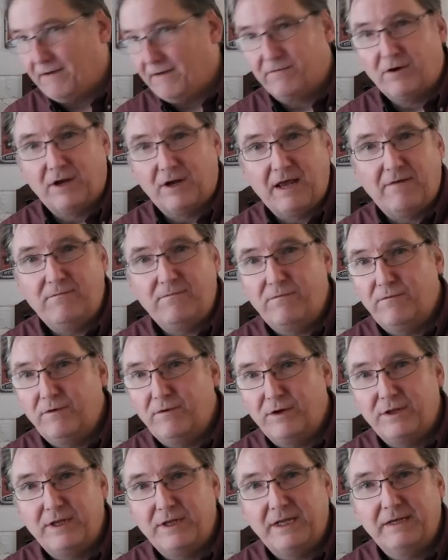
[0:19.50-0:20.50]
I've got
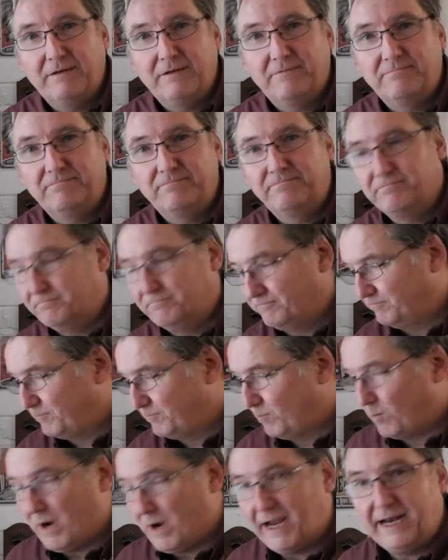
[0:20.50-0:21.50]
everything
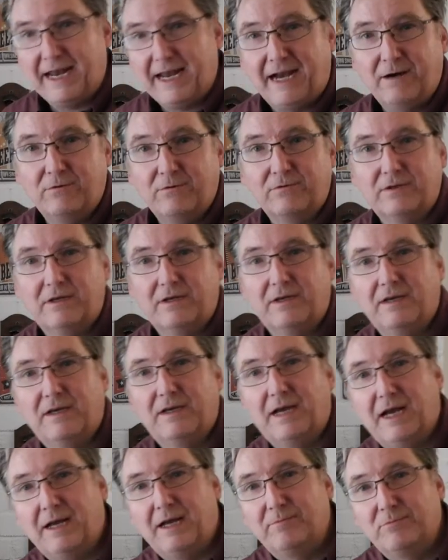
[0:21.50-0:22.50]
weighed out.
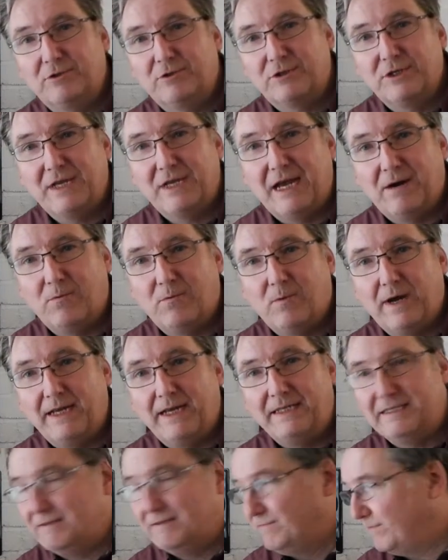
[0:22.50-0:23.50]
I'm just now
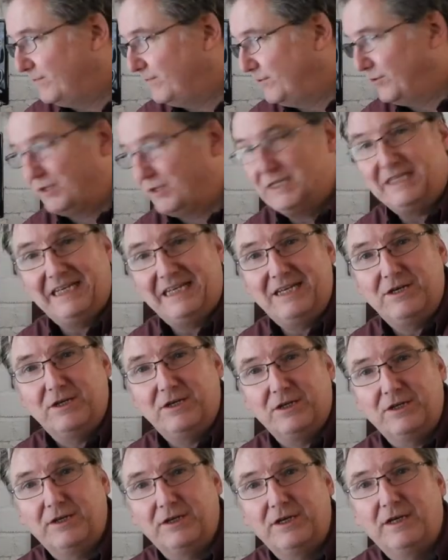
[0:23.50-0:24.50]
waiting for the tea
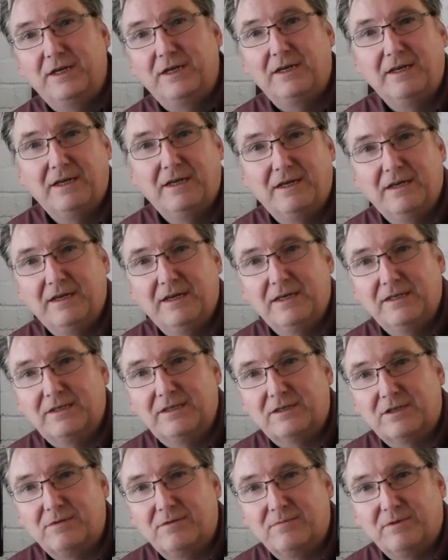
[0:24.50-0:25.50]
urn
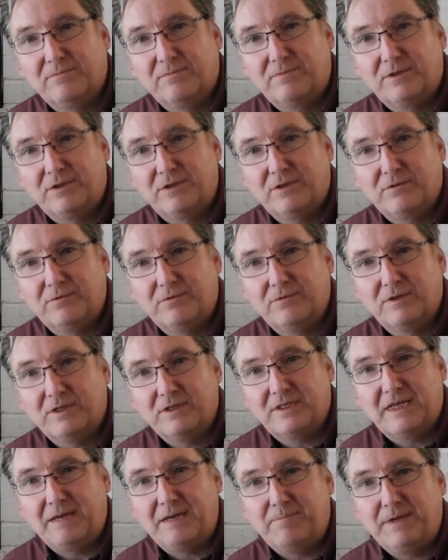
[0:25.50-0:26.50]
to come up to
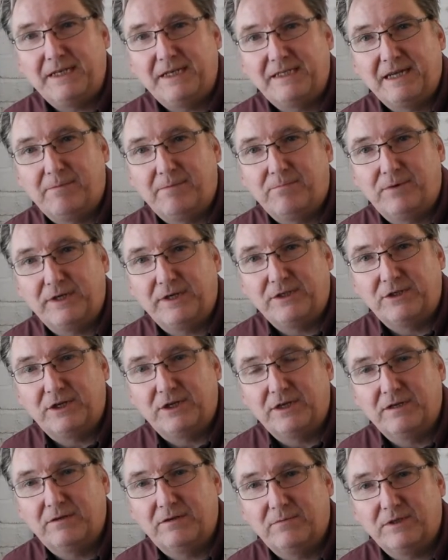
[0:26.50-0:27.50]
steeping
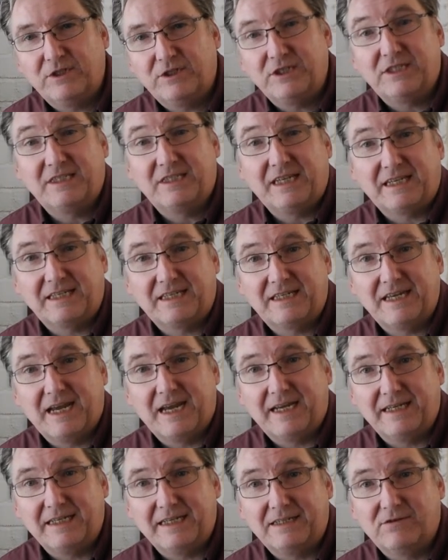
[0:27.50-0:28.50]
temperature, which is
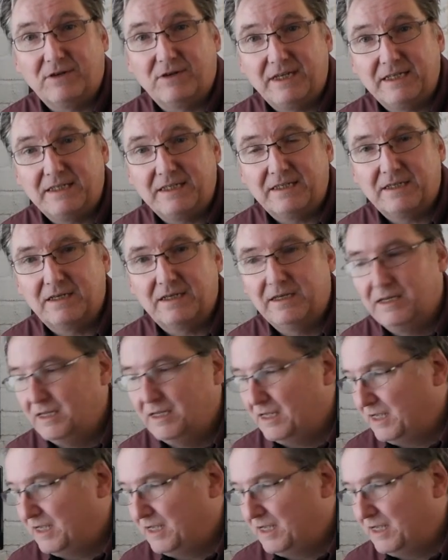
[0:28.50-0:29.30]
68 degrees.